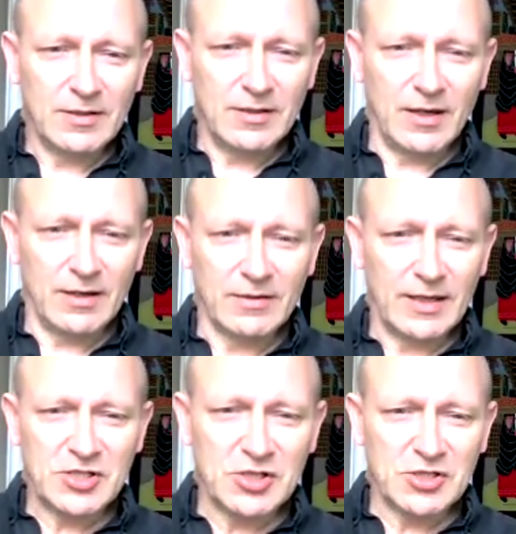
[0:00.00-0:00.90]

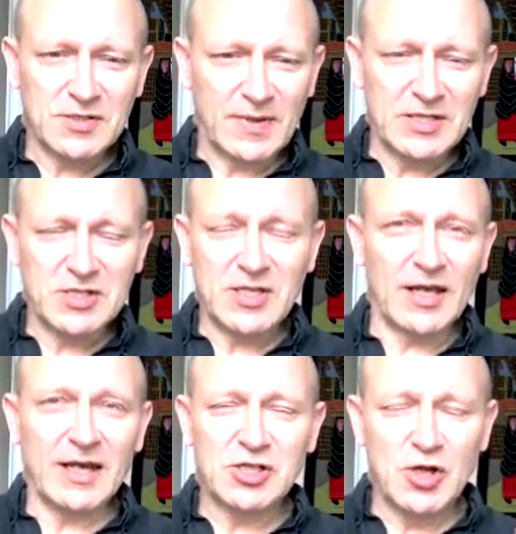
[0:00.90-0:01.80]

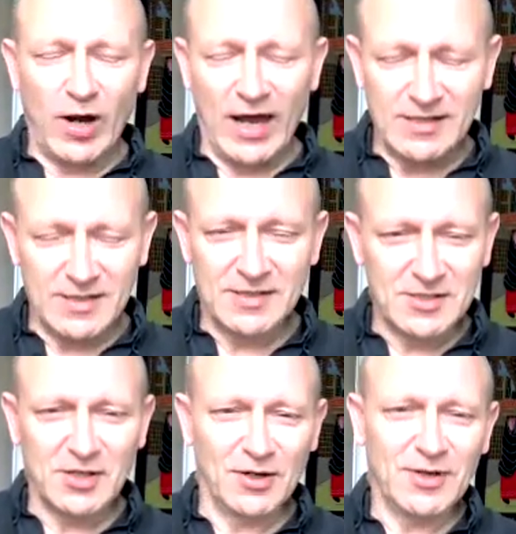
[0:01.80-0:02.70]
it's not ended.
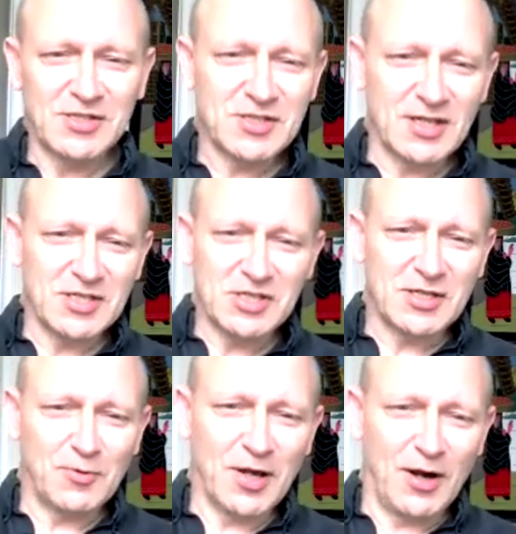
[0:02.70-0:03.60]
It's
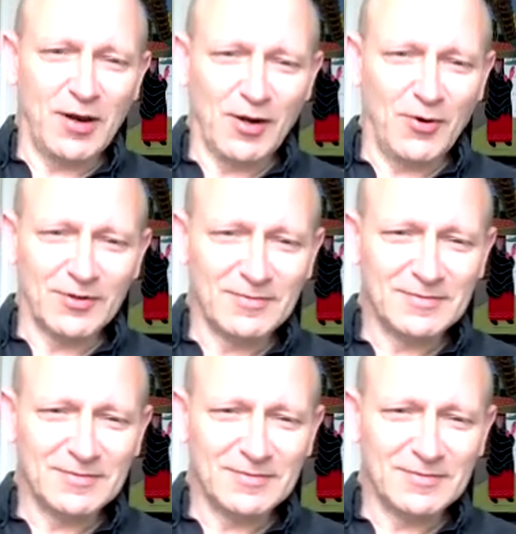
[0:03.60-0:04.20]
still going on.